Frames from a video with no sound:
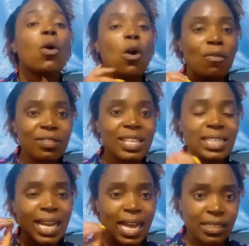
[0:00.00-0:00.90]
of
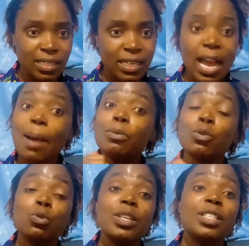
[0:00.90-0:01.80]
this country up
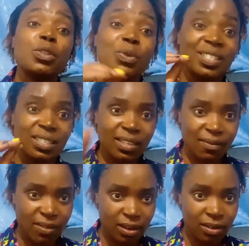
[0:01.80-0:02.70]
to
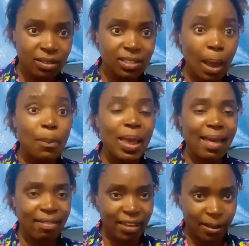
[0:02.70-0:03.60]
2027,
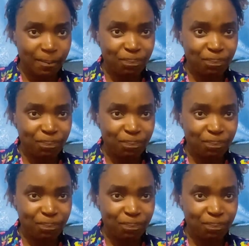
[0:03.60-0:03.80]
somewhere there.